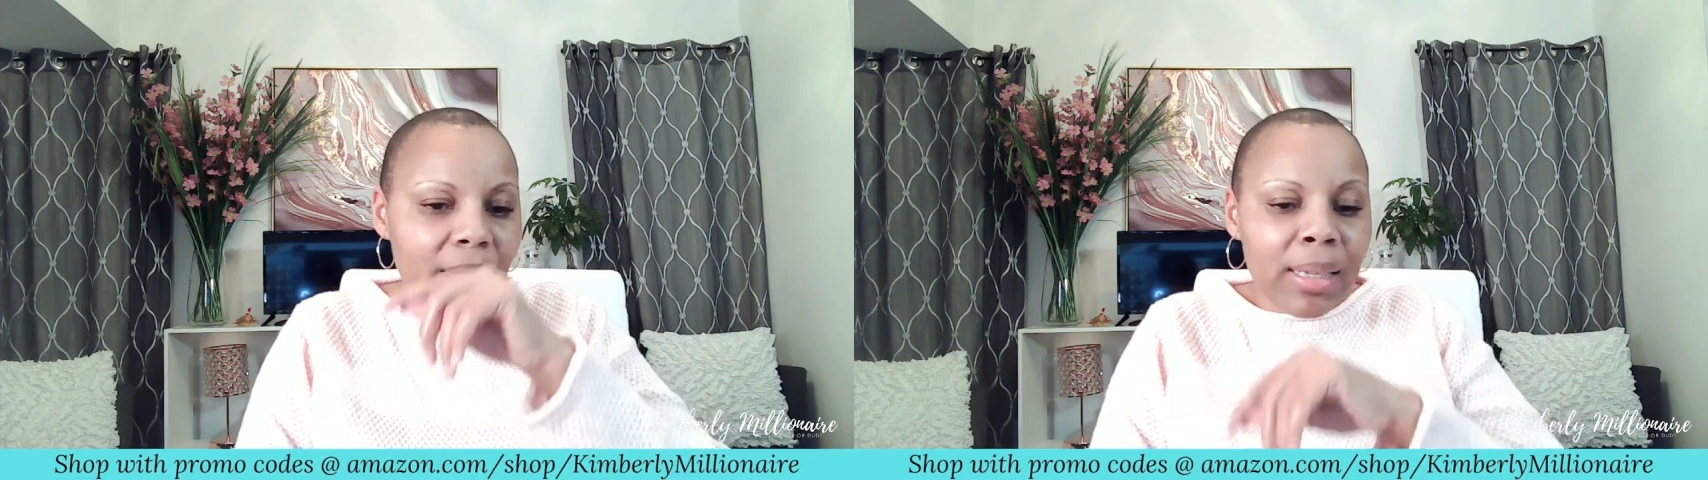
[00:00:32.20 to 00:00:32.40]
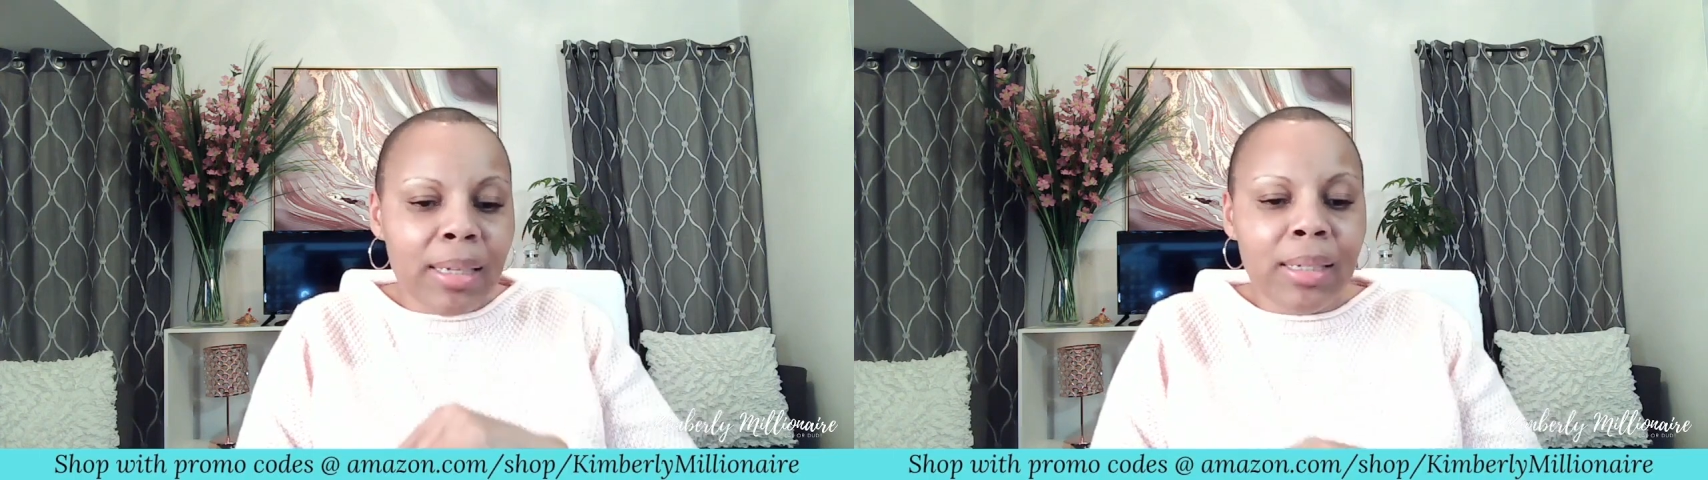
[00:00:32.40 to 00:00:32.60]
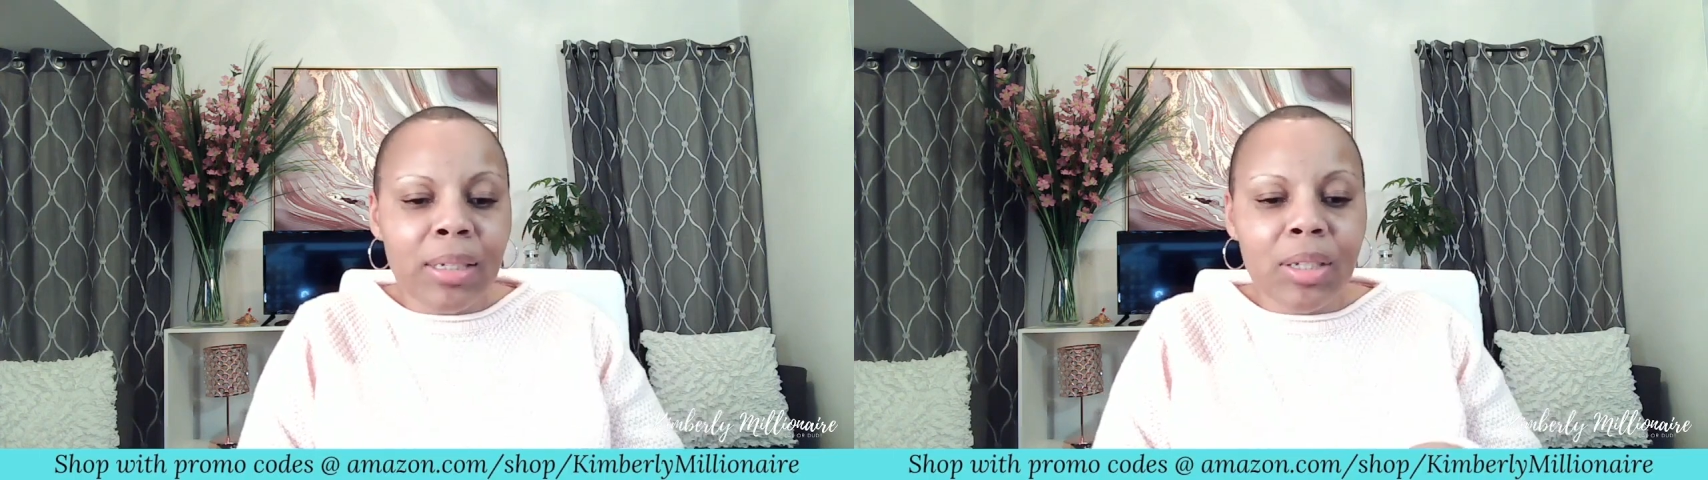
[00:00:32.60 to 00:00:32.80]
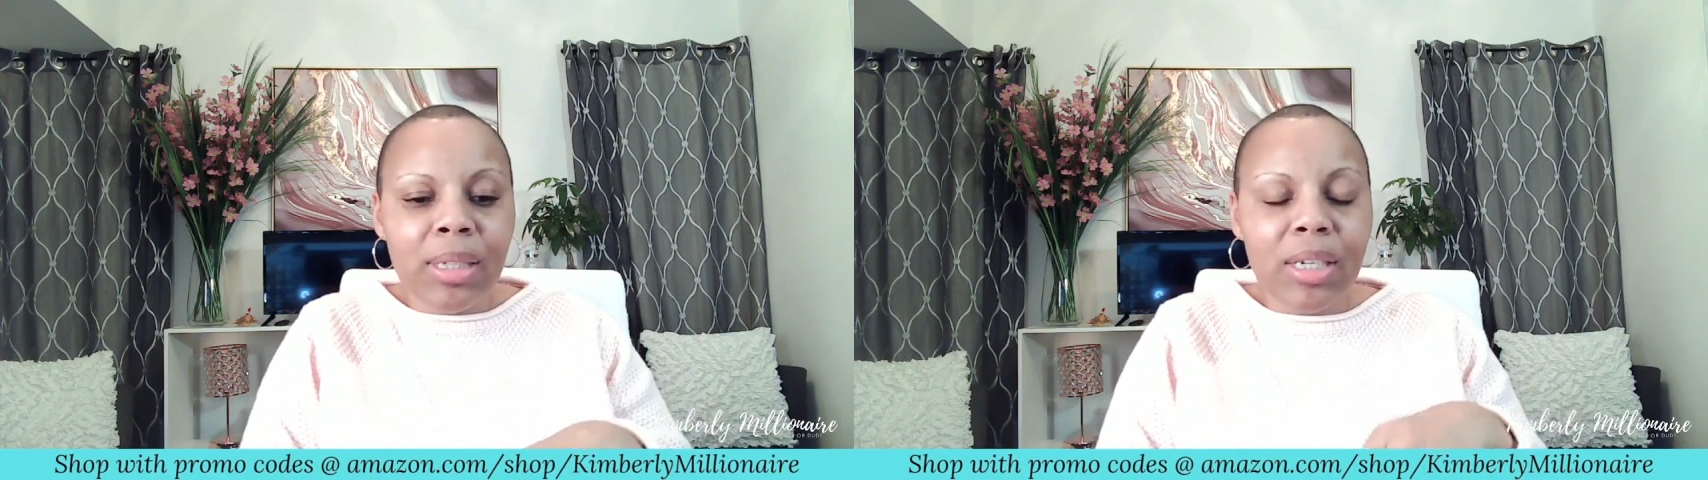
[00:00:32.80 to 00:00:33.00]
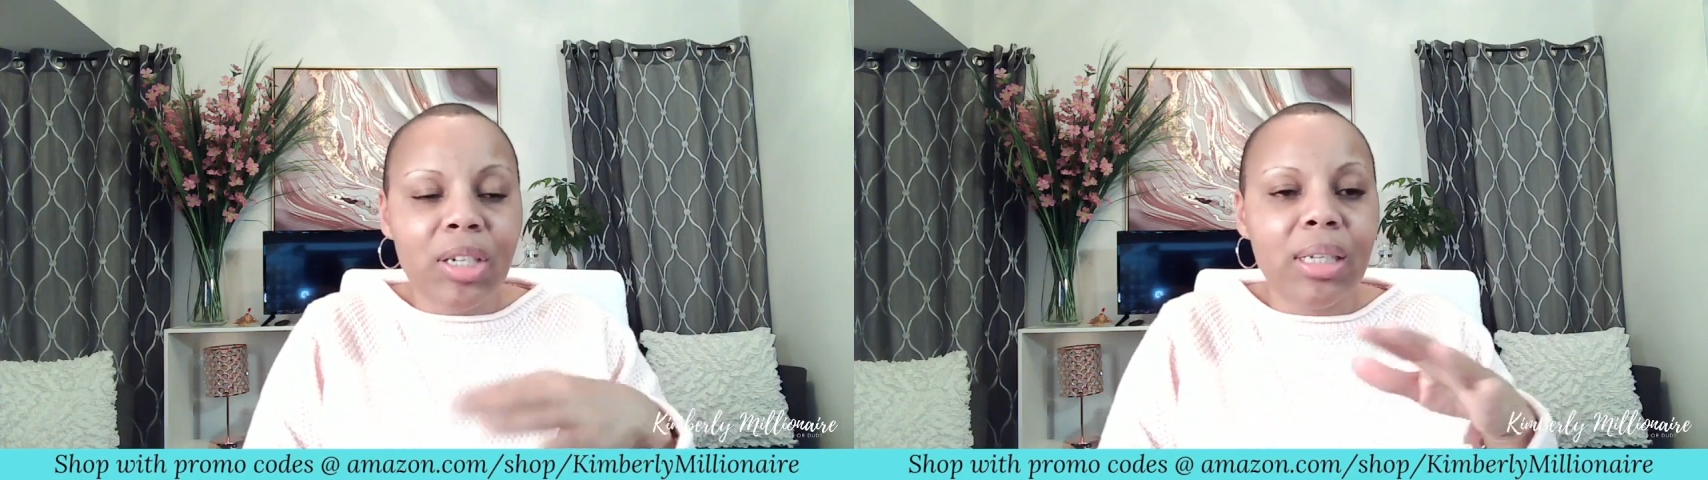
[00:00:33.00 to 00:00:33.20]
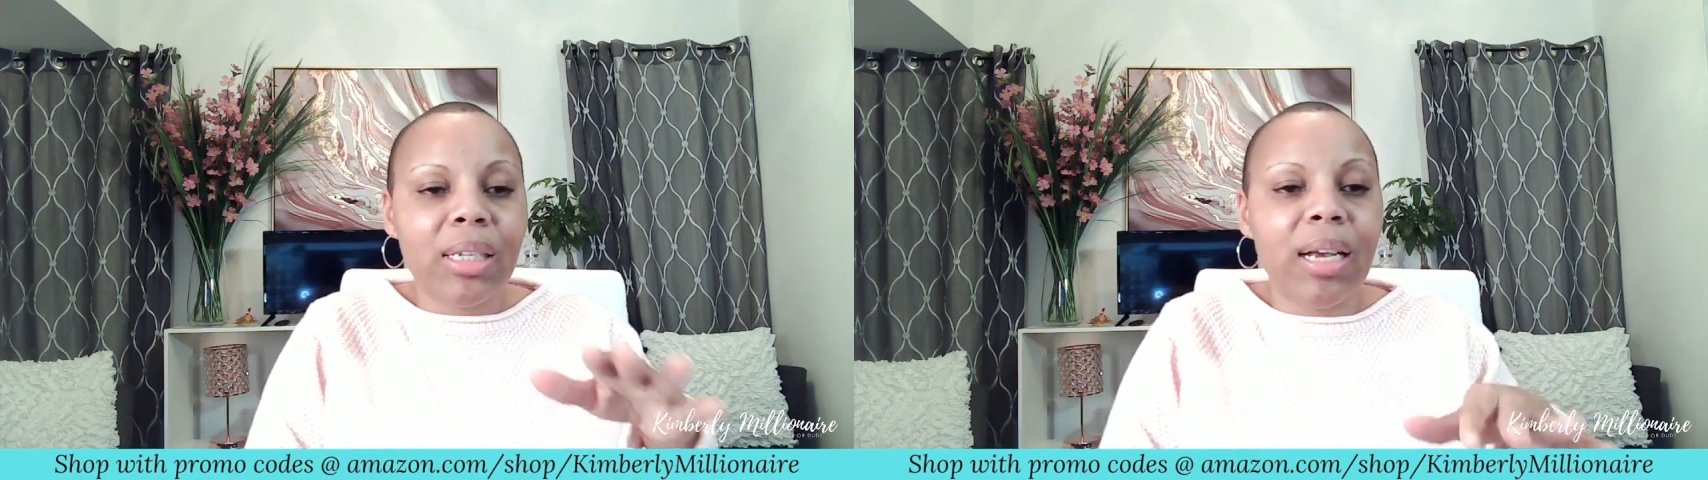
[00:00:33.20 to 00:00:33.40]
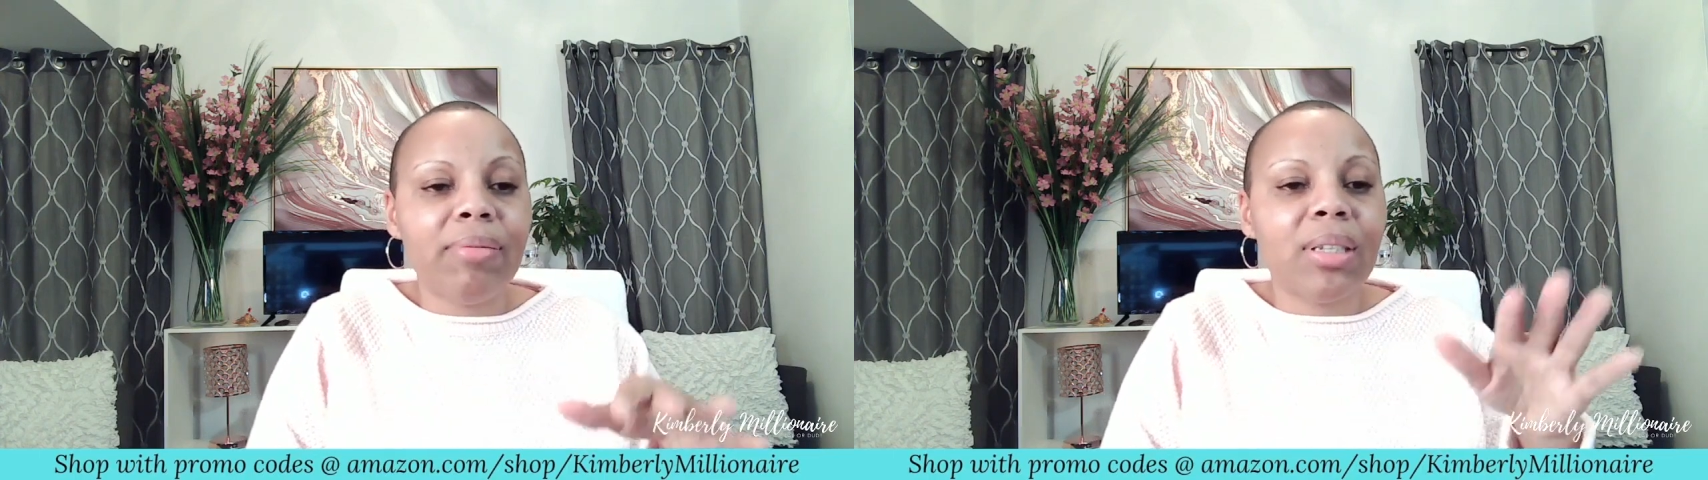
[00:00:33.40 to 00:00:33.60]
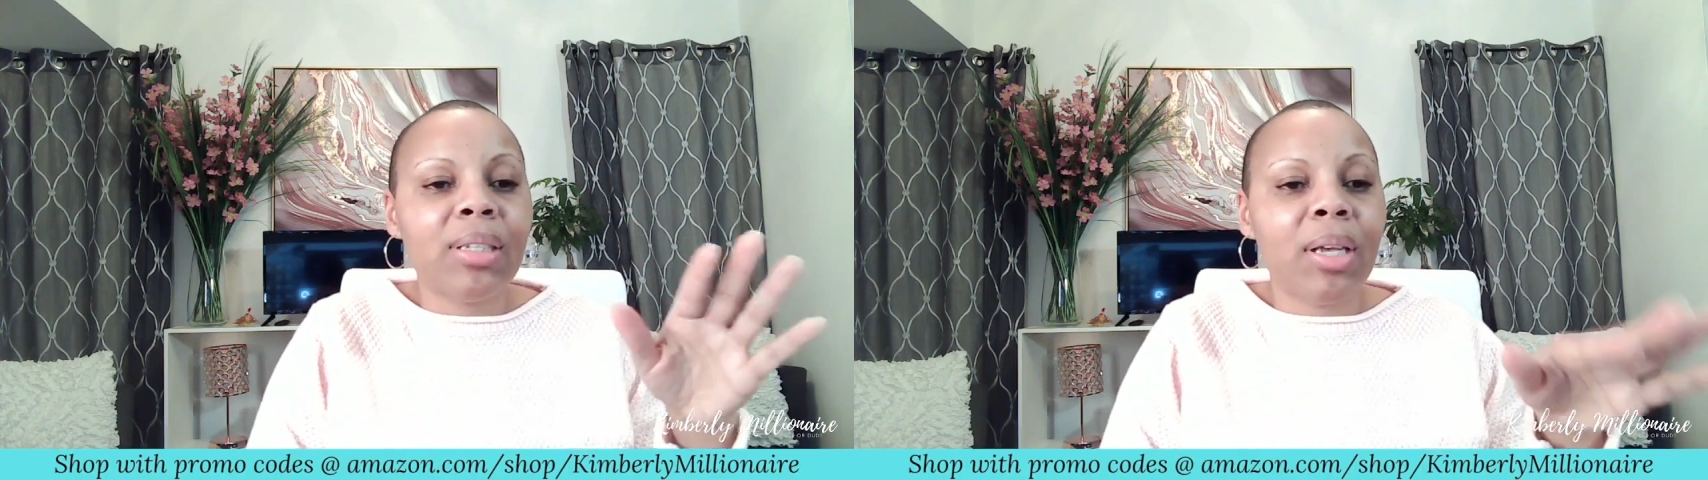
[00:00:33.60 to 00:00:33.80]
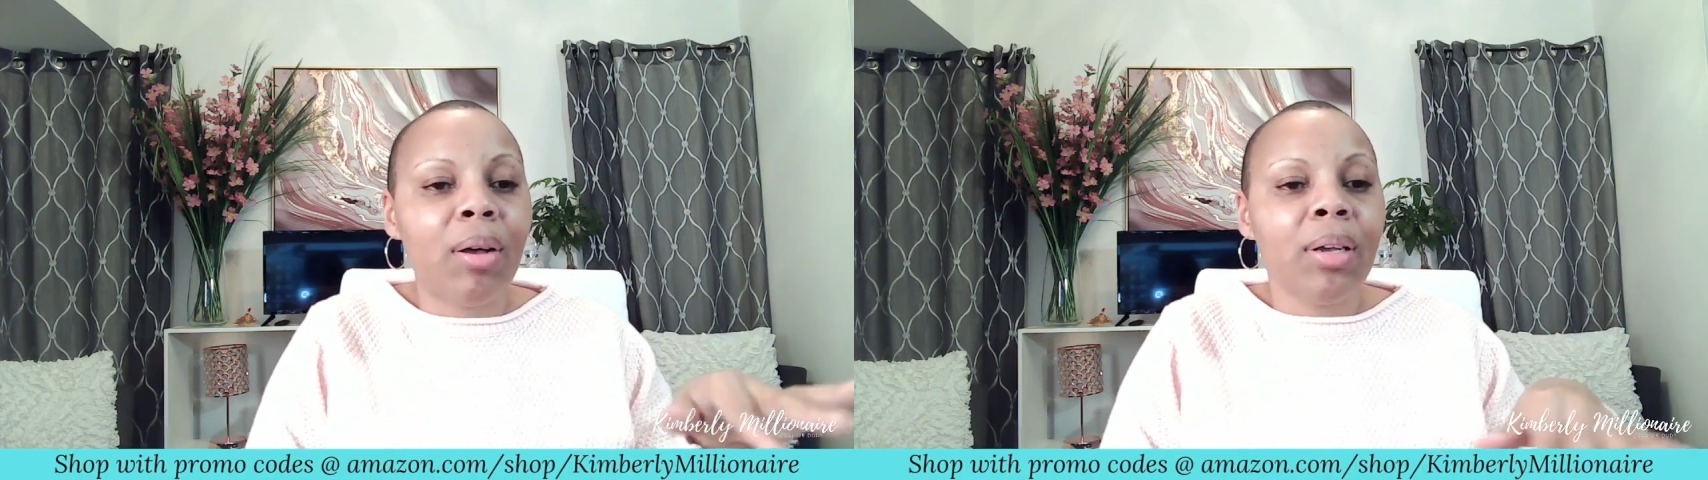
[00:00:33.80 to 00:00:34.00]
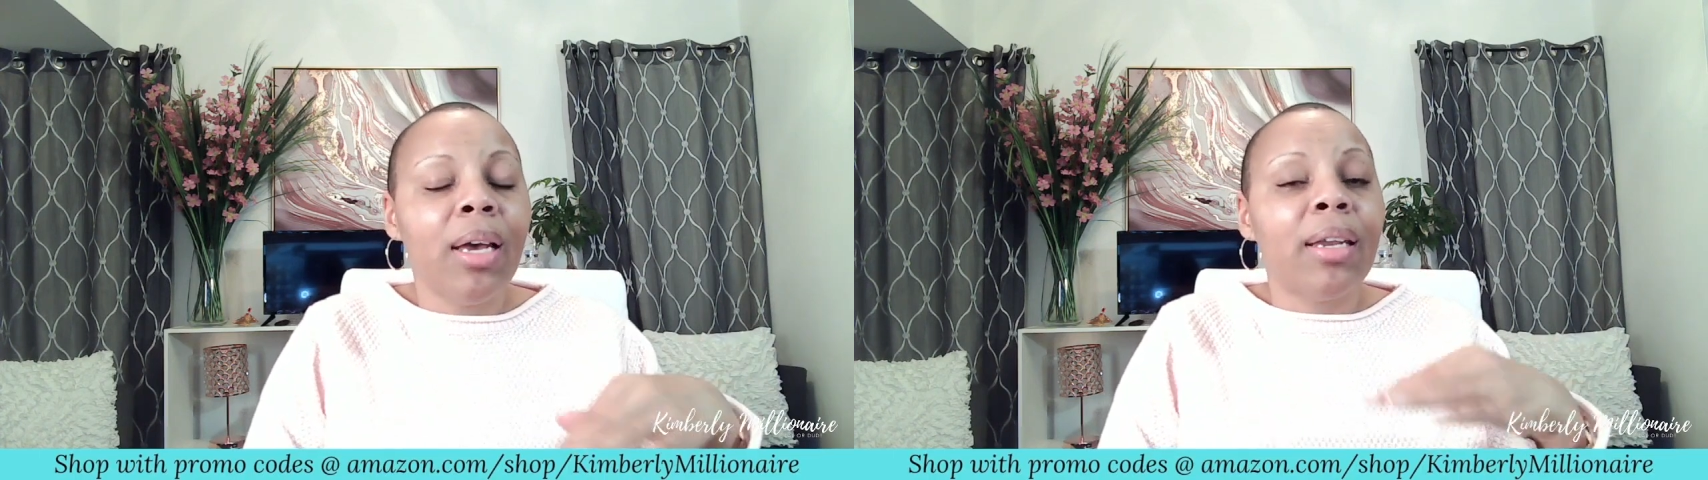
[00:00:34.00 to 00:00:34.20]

Letitia says she loves the song.